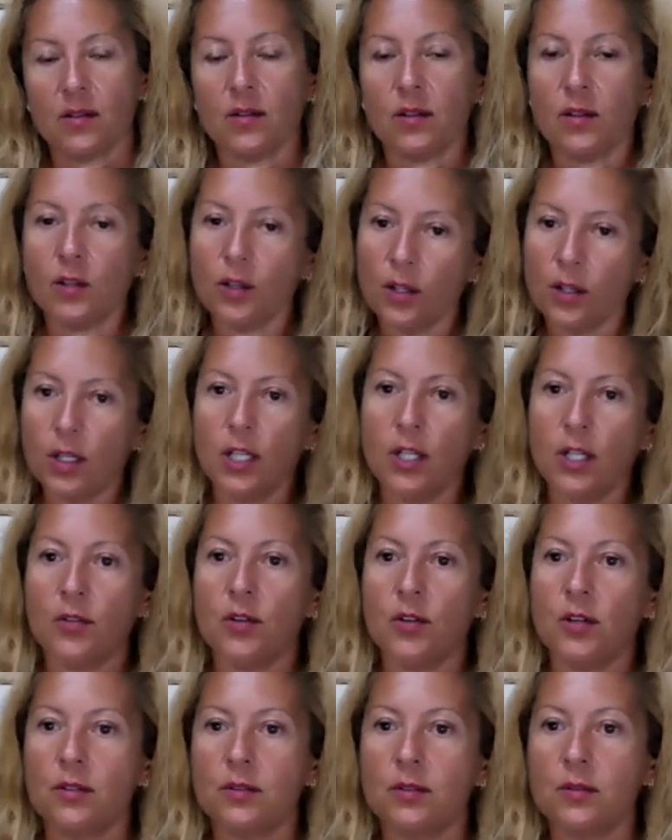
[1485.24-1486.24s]
earlier
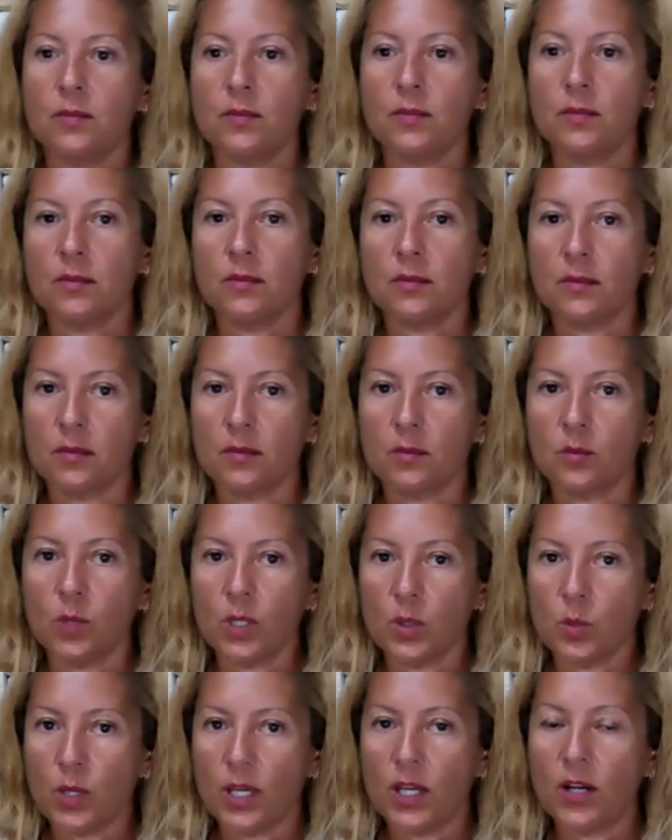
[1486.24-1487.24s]
on, when we